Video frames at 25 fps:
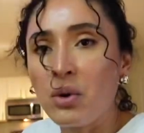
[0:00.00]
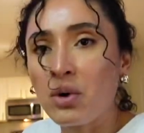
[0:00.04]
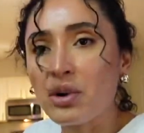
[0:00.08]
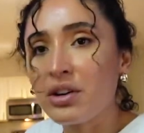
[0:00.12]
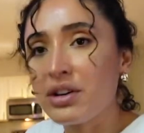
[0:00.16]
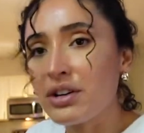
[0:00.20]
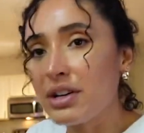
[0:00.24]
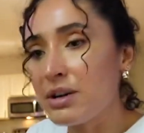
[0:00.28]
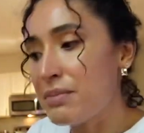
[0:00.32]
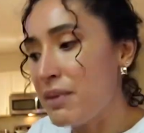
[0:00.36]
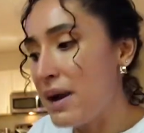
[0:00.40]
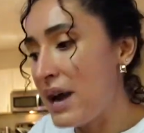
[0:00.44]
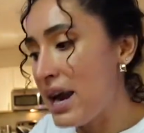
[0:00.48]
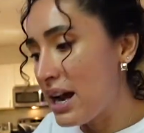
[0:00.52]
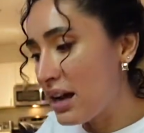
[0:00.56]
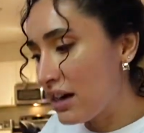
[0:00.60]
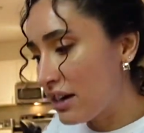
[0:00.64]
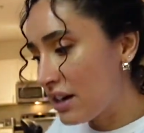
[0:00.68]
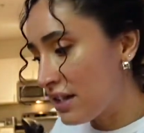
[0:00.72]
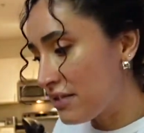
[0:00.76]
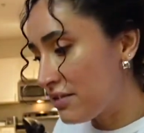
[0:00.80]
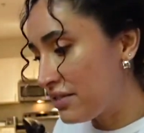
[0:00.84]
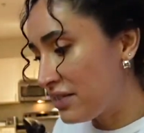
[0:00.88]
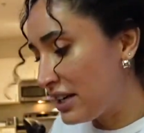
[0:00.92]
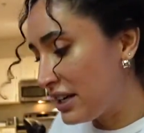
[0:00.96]
ordered a pair
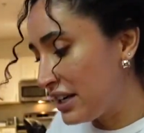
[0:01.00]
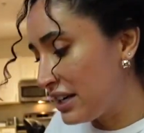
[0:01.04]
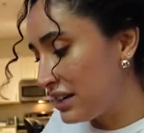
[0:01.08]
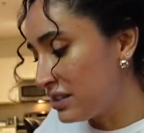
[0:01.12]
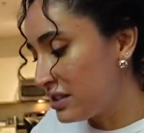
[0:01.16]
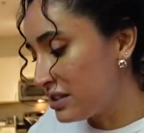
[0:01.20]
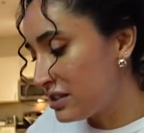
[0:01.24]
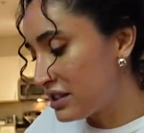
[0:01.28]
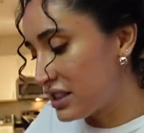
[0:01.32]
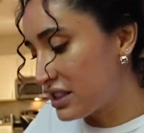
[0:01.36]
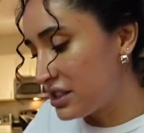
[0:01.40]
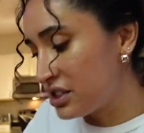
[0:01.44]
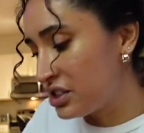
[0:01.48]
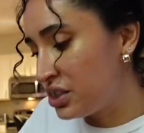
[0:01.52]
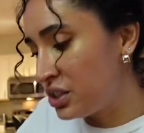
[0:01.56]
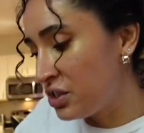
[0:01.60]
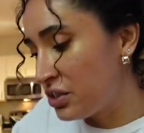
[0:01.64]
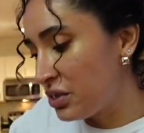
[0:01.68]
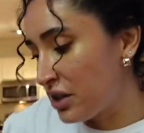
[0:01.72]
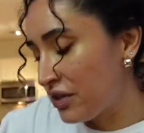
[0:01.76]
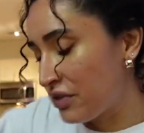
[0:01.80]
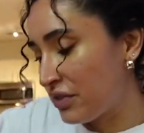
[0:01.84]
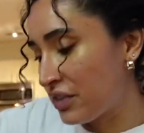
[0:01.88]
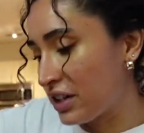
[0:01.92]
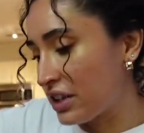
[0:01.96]
of heels in two
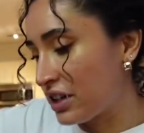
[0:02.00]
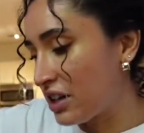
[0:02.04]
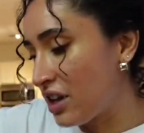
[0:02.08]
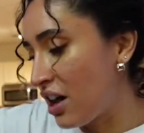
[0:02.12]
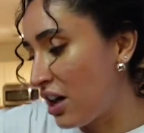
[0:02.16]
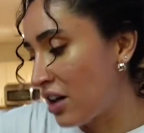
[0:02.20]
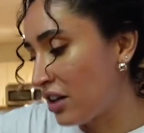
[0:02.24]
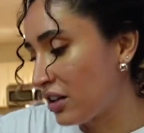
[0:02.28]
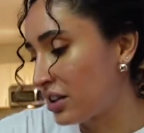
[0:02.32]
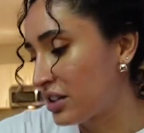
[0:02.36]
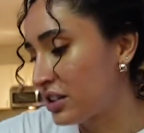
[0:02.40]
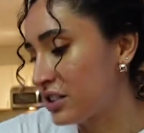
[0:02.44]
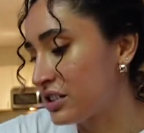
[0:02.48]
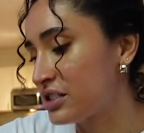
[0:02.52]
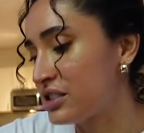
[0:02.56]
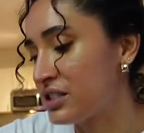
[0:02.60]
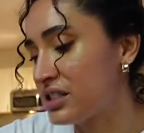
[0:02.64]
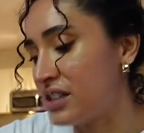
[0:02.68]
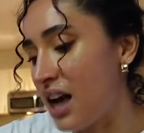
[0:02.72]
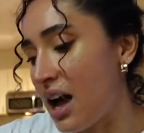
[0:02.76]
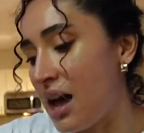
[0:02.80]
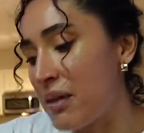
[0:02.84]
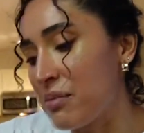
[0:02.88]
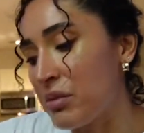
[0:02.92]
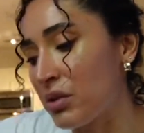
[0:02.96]
different colors.
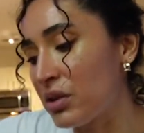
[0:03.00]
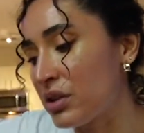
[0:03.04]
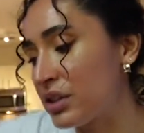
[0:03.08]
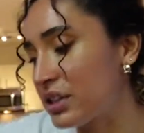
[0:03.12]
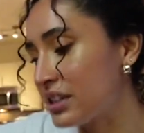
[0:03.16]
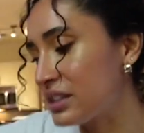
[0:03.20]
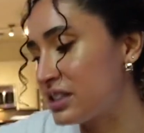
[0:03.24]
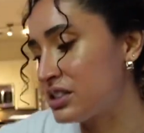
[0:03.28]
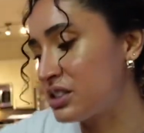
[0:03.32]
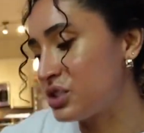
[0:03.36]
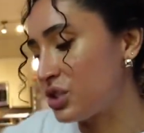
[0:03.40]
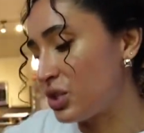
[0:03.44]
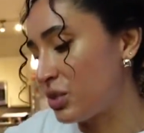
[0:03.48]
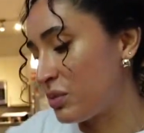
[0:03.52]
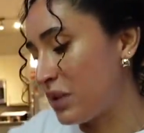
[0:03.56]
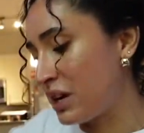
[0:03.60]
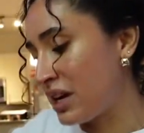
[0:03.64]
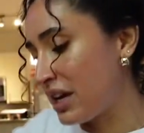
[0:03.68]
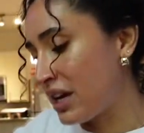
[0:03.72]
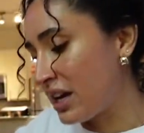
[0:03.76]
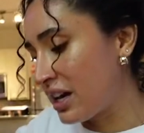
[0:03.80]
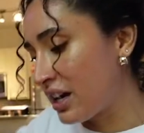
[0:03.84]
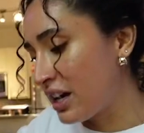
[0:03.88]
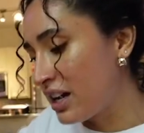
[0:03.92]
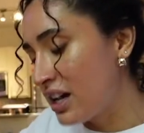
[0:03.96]
I'm already
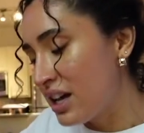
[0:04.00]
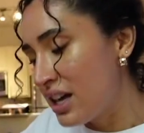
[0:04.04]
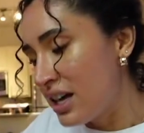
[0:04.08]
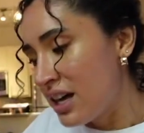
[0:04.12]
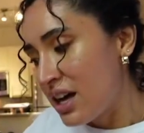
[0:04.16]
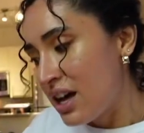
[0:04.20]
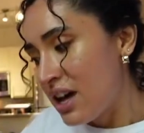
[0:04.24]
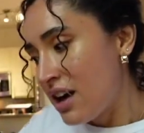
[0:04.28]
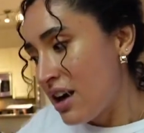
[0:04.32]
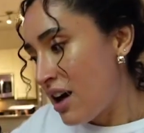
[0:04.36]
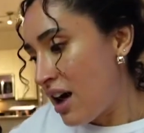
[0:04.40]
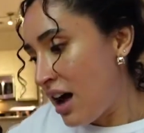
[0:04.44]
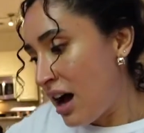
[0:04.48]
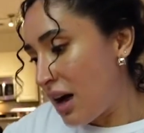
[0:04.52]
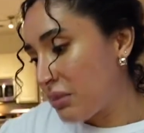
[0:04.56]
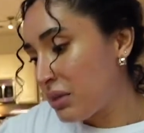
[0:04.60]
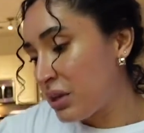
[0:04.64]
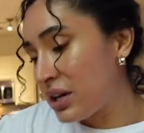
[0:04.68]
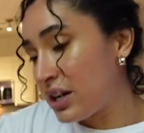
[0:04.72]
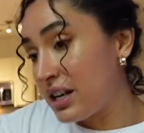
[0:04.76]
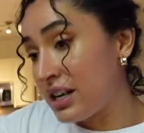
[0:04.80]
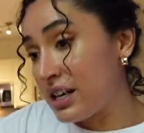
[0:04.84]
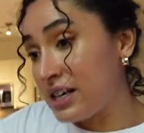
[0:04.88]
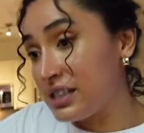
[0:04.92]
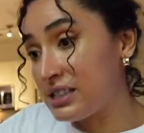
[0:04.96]
assuming I'm
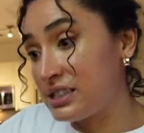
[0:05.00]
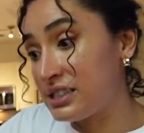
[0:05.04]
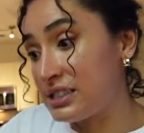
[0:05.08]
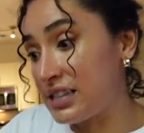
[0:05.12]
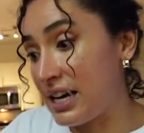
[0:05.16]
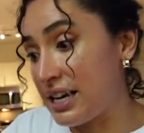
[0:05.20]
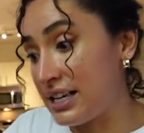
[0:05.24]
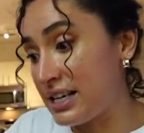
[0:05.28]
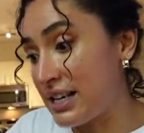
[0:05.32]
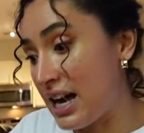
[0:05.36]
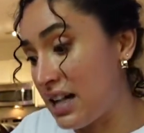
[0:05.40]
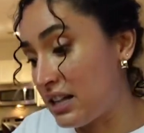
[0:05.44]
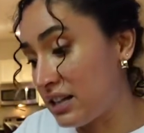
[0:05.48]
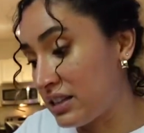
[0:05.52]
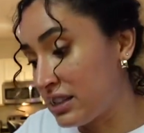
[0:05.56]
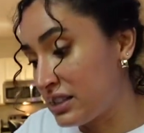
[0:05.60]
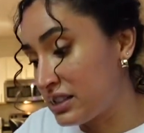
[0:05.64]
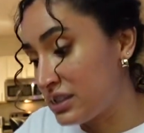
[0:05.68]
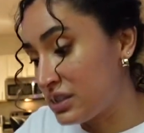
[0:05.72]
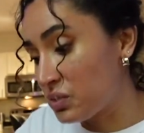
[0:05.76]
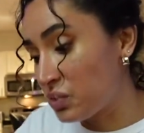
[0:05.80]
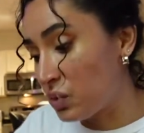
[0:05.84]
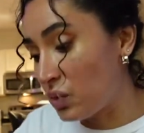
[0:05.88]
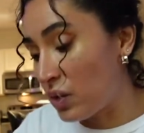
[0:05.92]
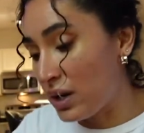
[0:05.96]
gonna send at
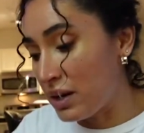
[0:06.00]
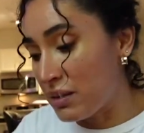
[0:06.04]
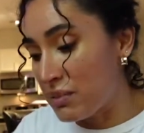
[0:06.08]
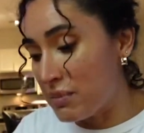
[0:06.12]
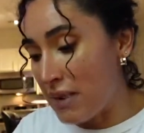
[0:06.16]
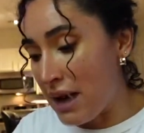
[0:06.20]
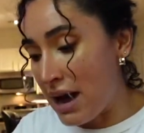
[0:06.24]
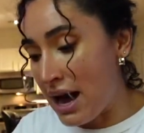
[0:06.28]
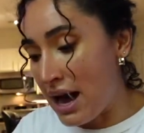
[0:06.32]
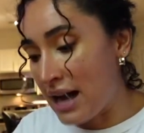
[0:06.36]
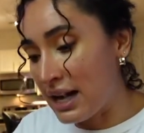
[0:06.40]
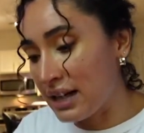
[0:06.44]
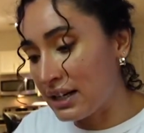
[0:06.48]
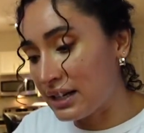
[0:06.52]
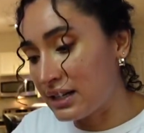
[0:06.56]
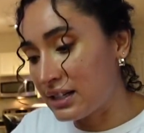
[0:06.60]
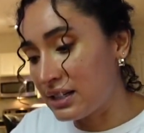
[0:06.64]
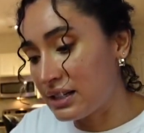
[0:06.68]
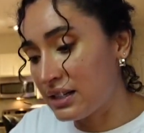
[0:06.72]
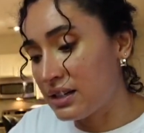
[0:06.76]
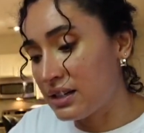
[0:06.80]
least one back.